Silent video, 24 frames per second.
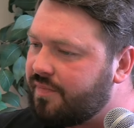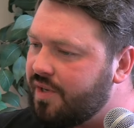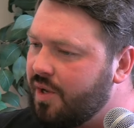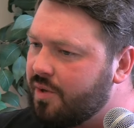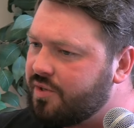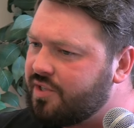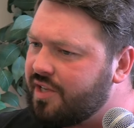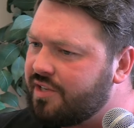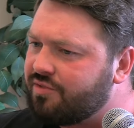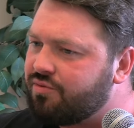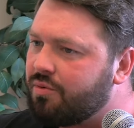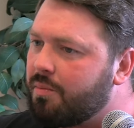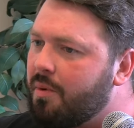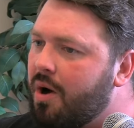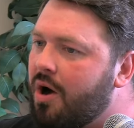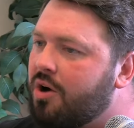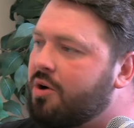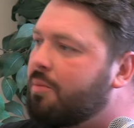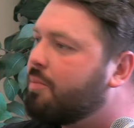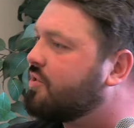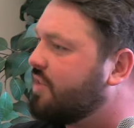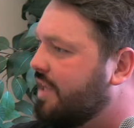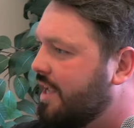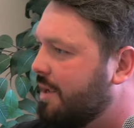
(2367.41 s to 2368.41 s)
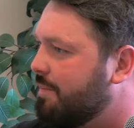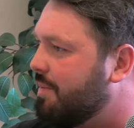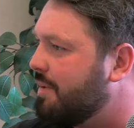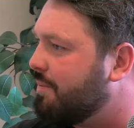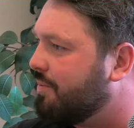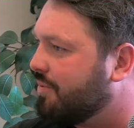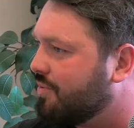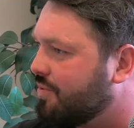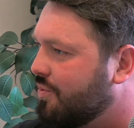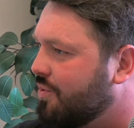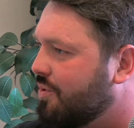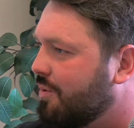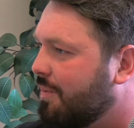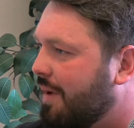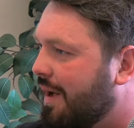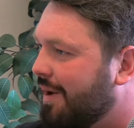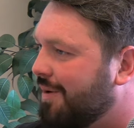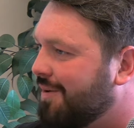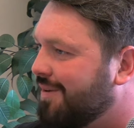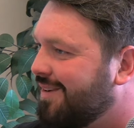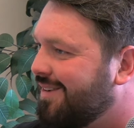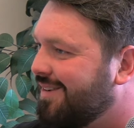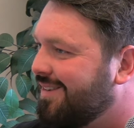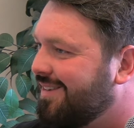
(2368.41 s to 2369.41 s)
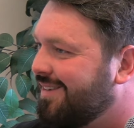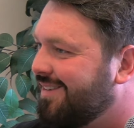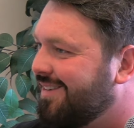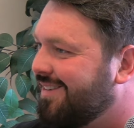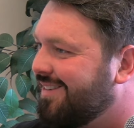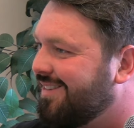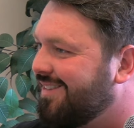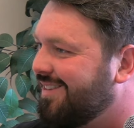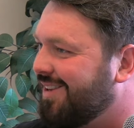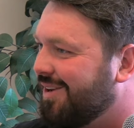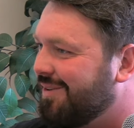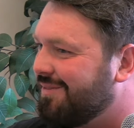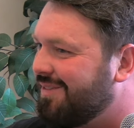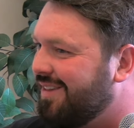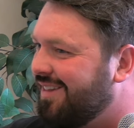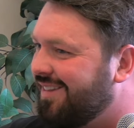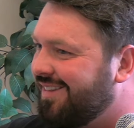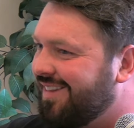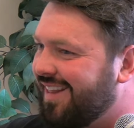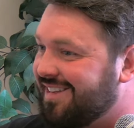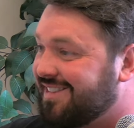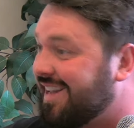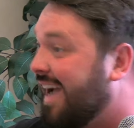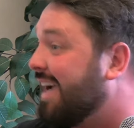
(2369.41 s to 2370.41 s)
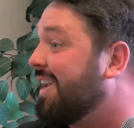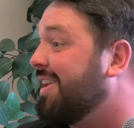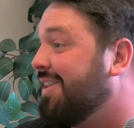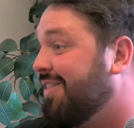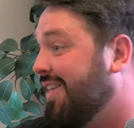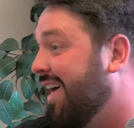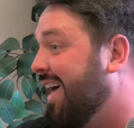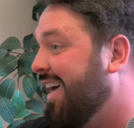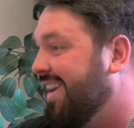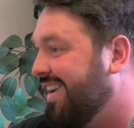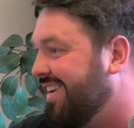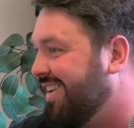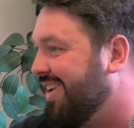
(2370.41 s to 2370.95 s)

it's, it's remarkable to hear people talk about you know exactly that